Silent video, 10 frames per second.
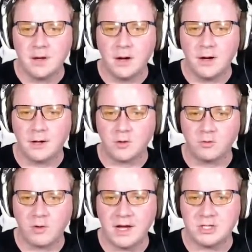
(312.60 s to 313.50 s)
uh,
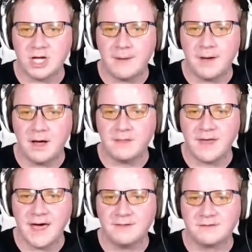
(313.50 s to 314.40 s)
great job on
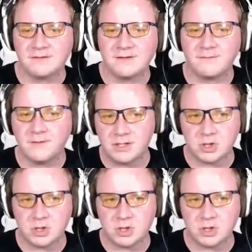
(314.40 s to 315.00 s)
that this is definitely